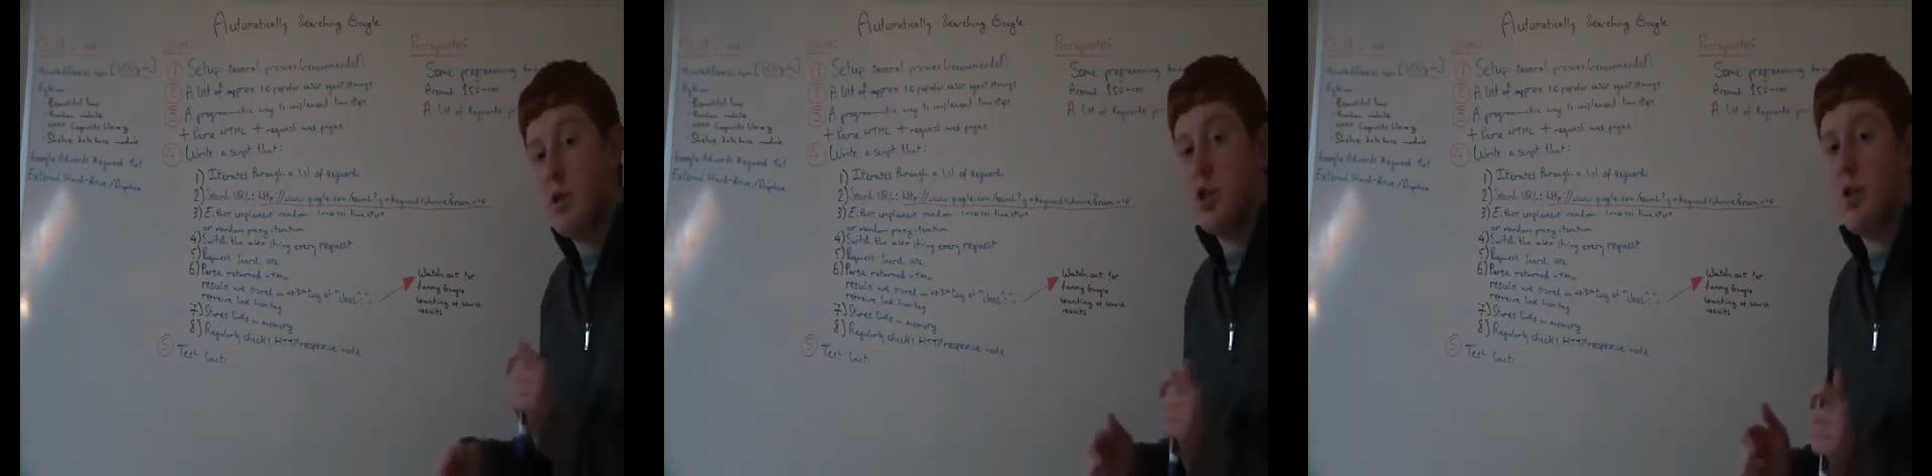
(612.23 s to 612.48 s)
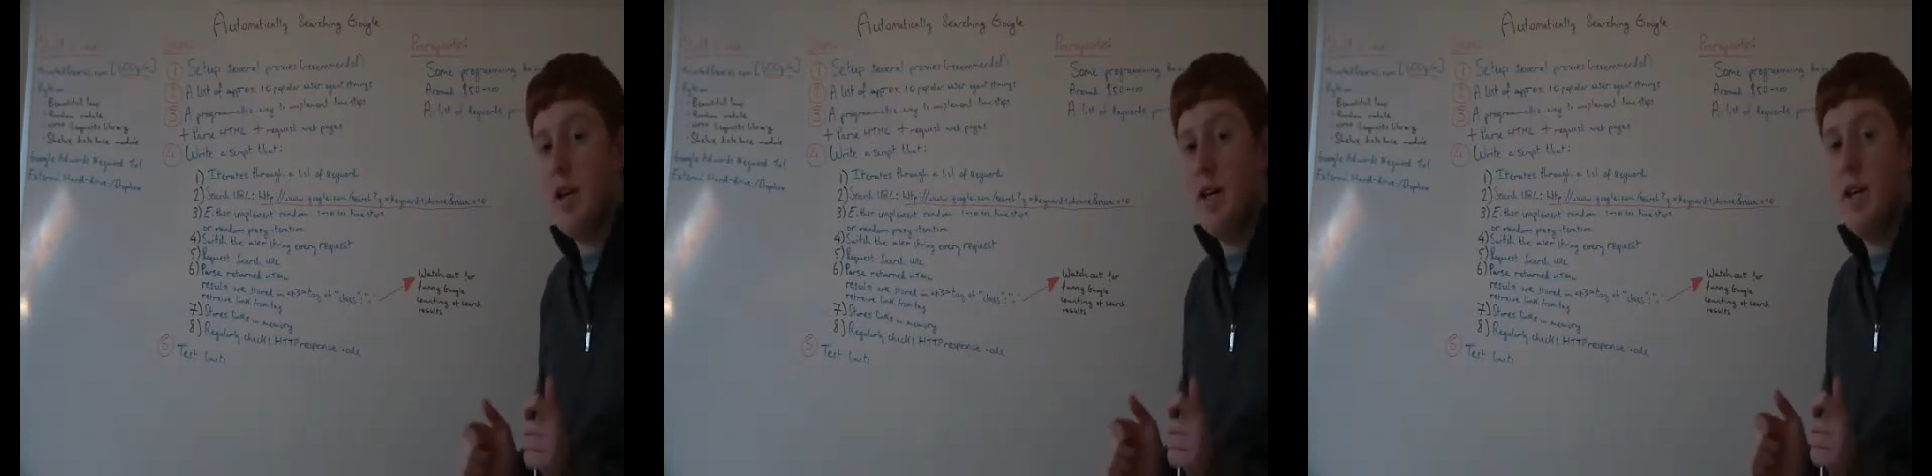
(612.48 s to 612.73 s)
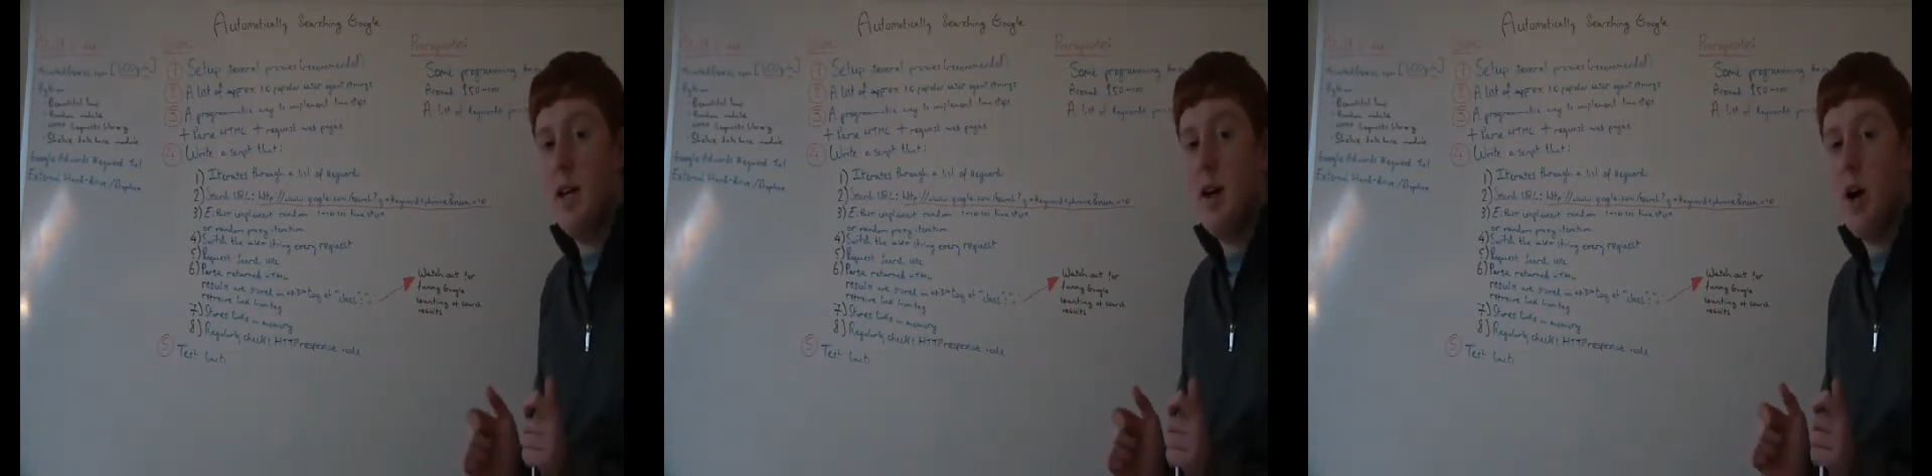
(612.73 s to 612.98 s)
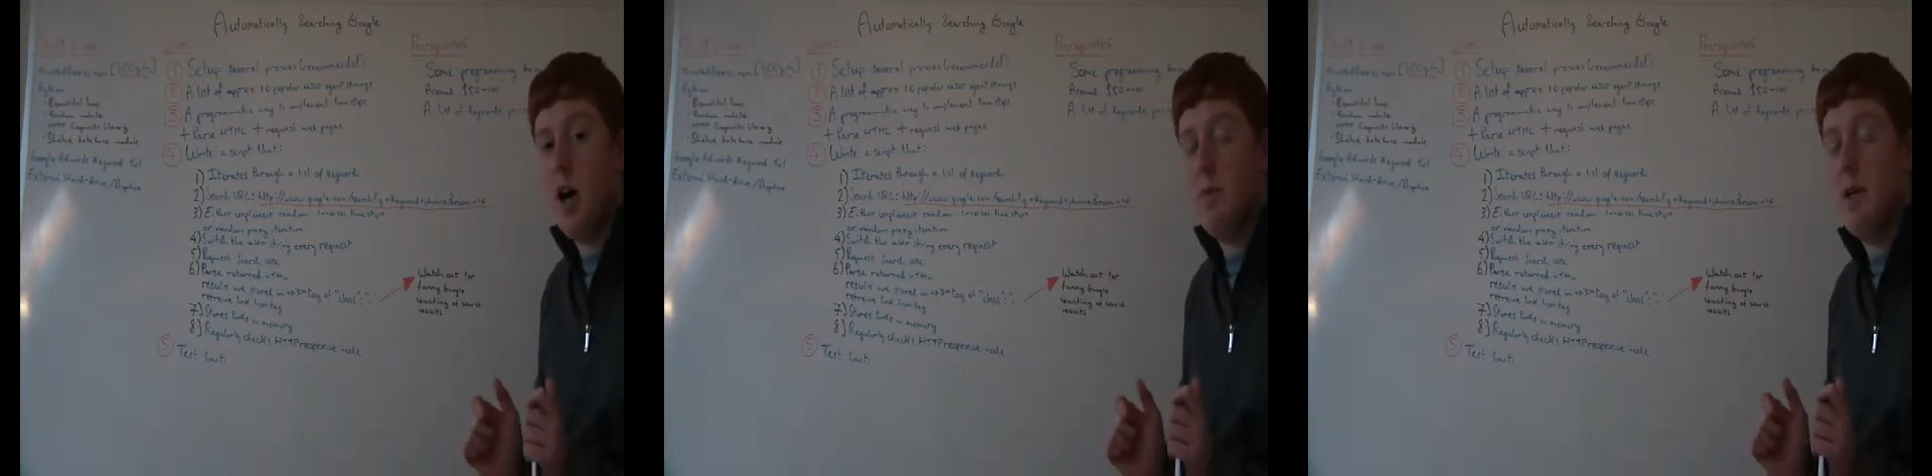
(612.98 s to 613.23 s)
3
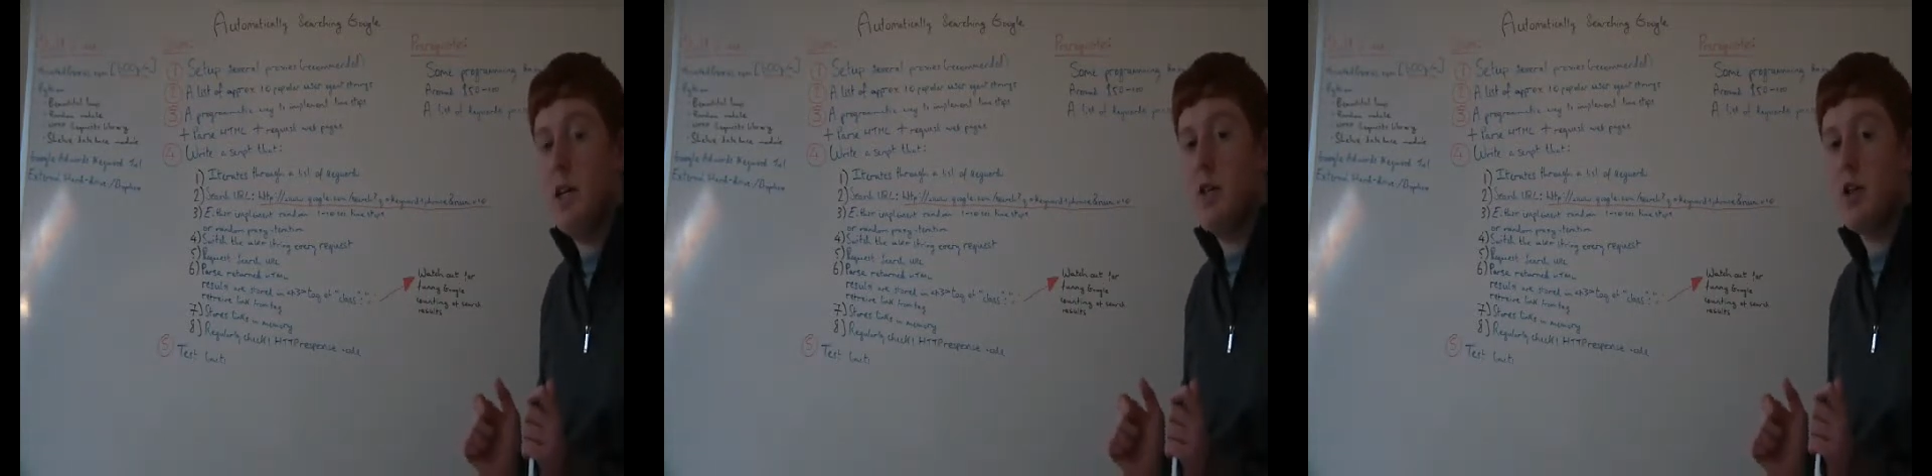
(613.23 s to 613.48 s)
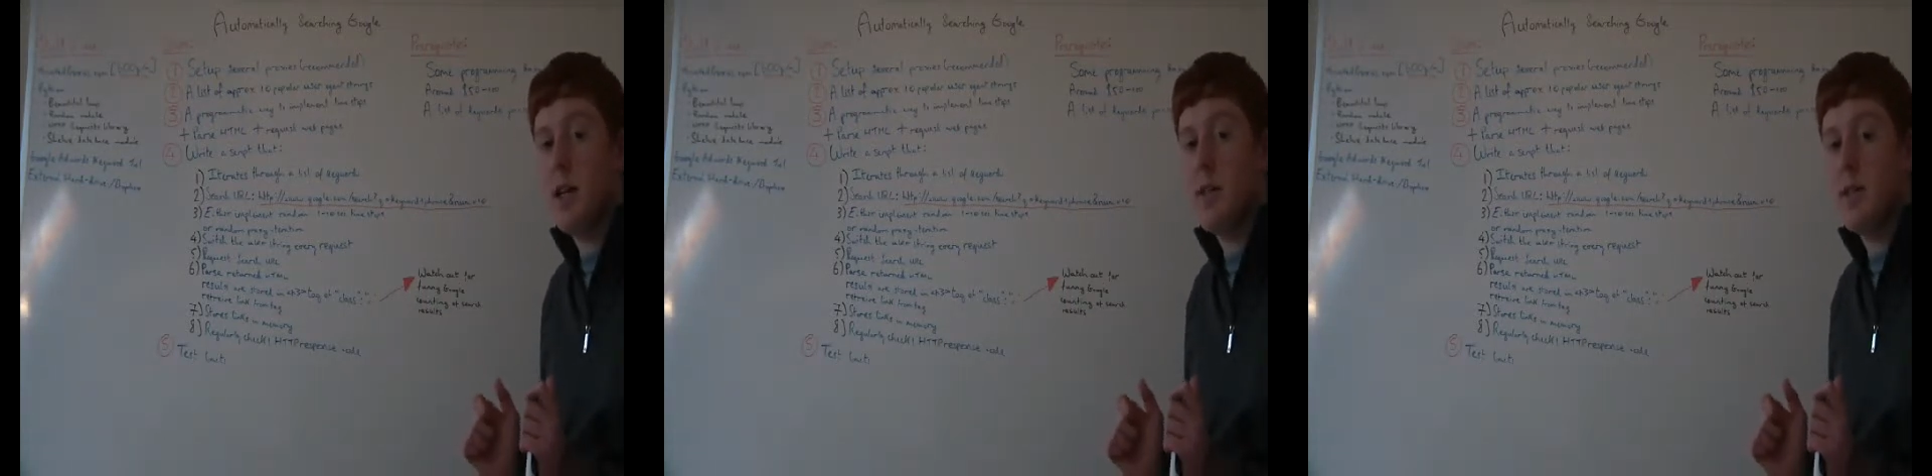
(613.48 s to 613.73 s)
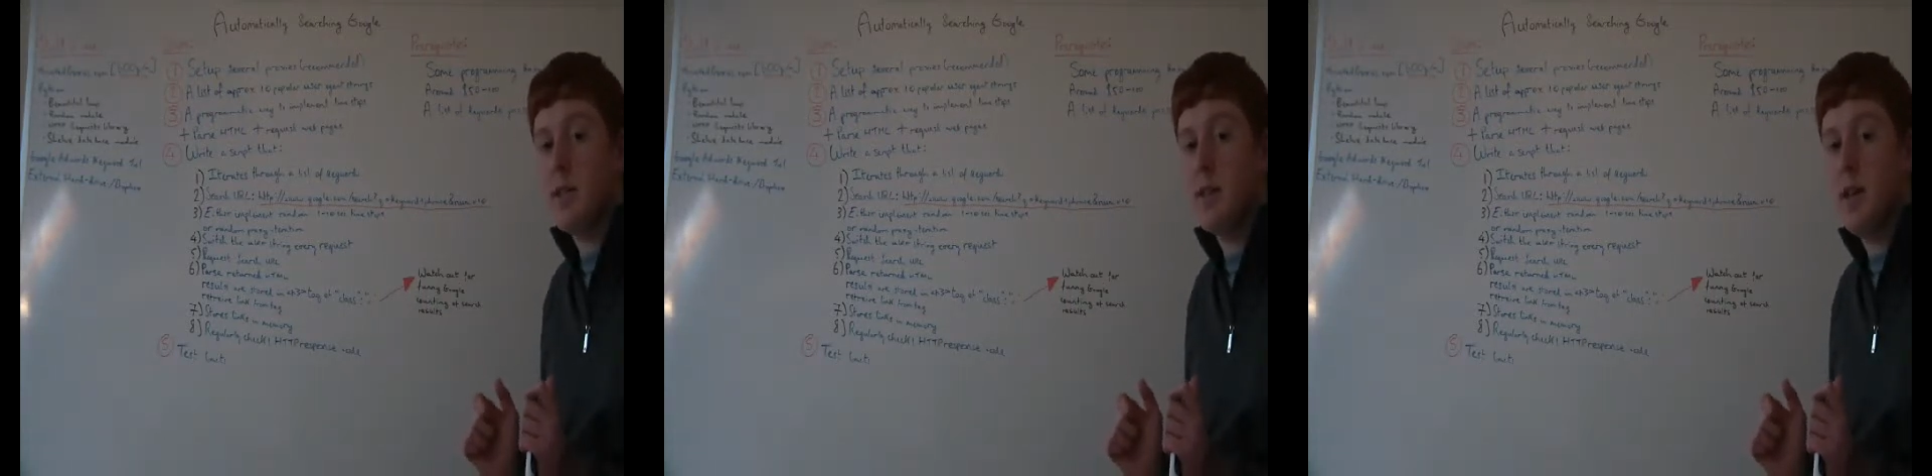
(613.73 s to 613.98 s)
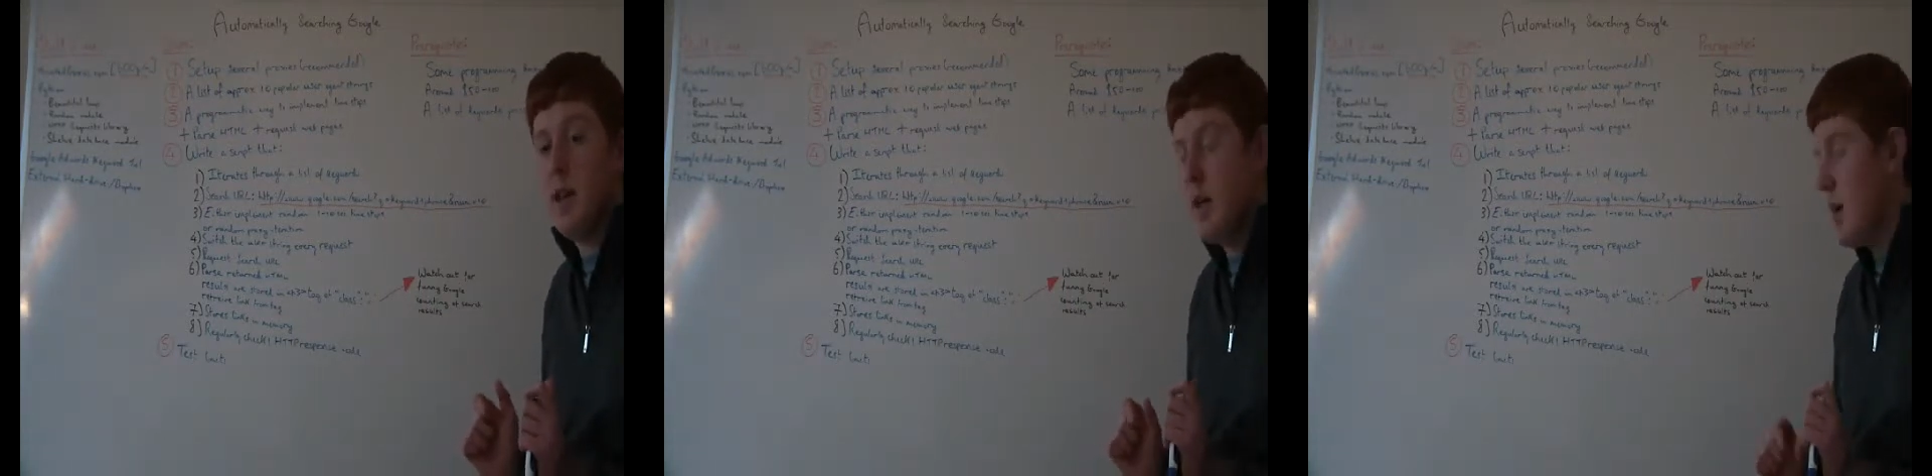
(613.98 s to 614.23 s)
IP addresses,